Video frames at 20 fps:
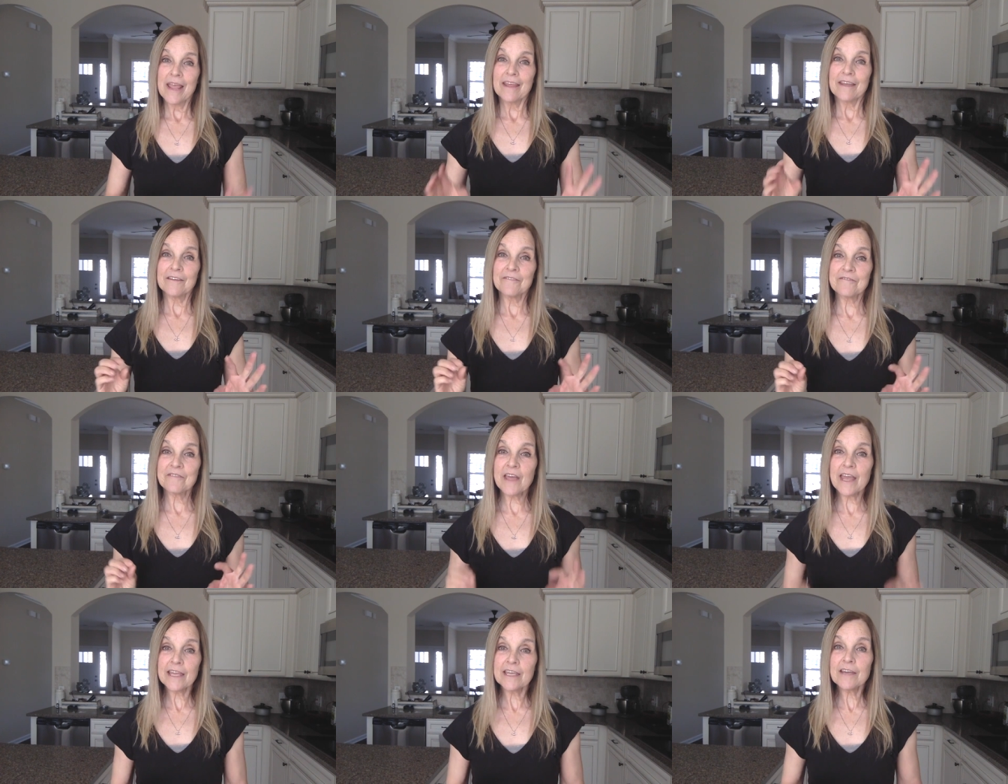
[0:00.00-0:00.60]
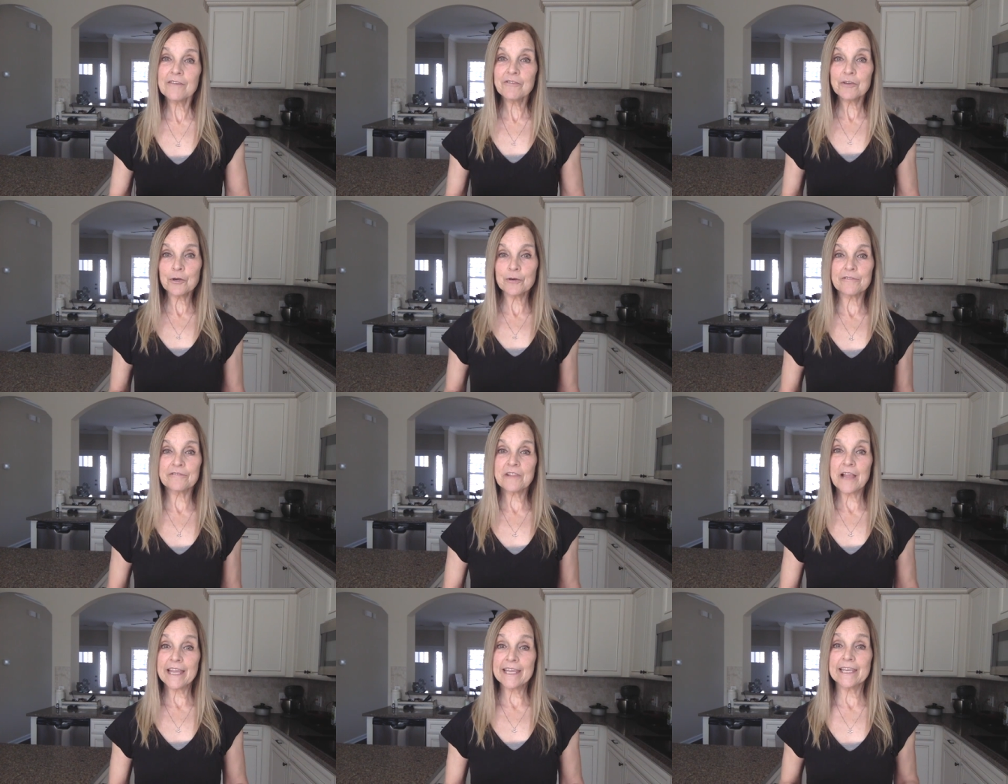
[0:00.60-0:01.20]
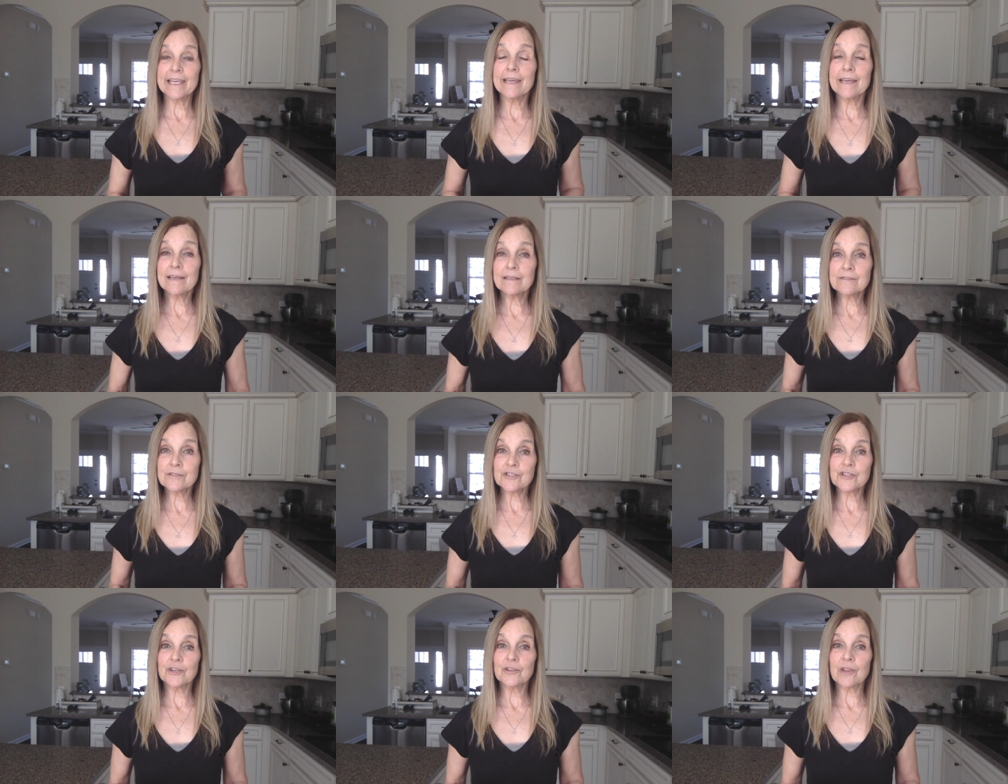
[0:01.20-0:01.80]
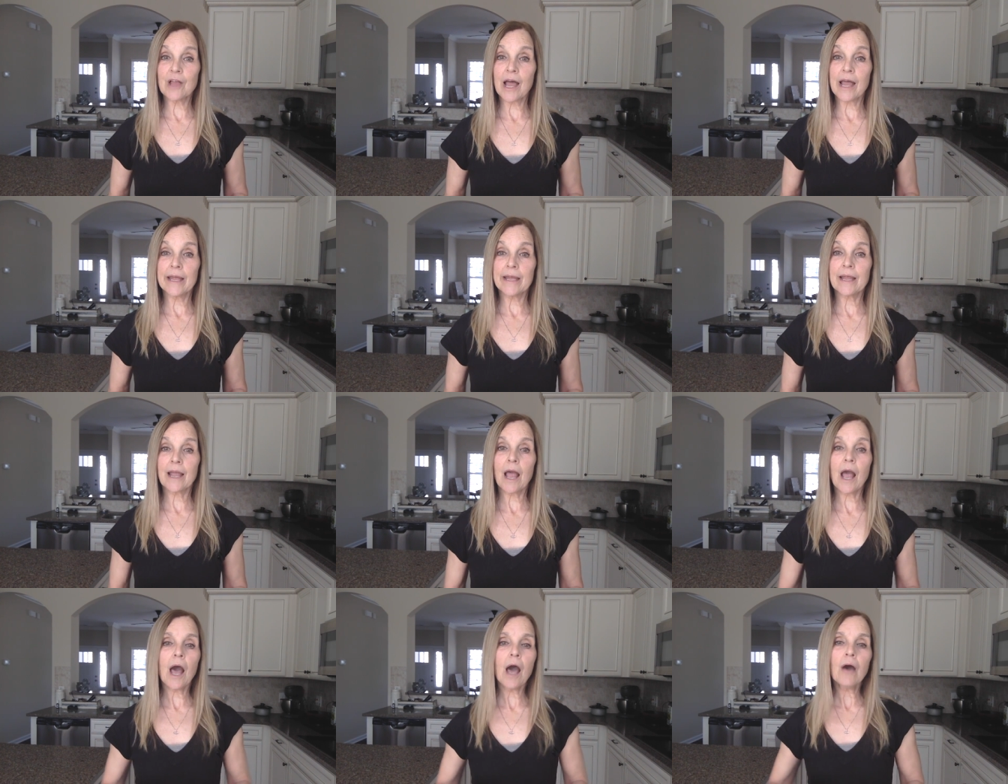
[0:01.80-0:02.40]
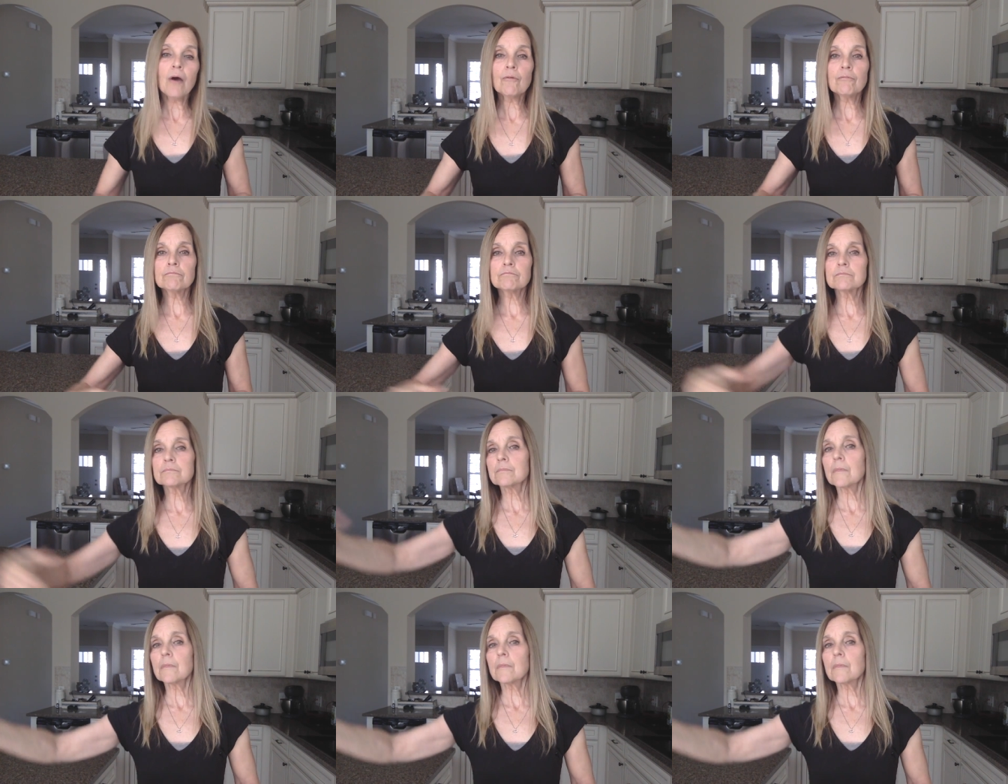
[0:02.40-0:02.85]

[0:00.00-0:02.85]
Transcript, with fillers: if they give you a flaky answer like, oh,